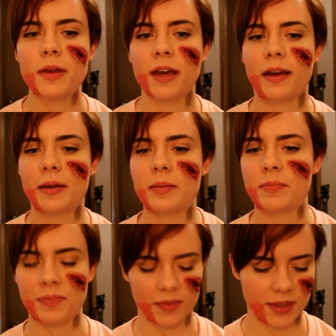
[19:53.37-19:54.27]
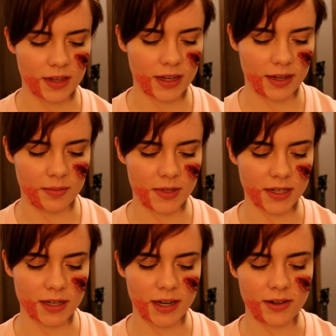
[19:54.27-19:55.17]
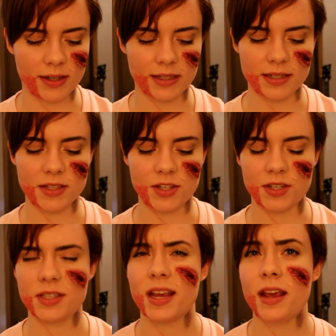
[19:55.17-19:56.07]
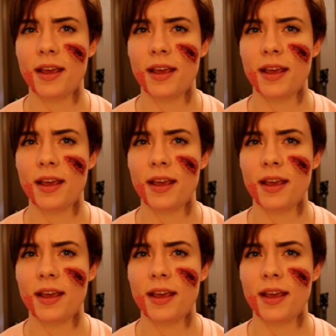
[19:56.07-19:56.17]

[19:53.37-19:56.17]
I'm done now, and this is just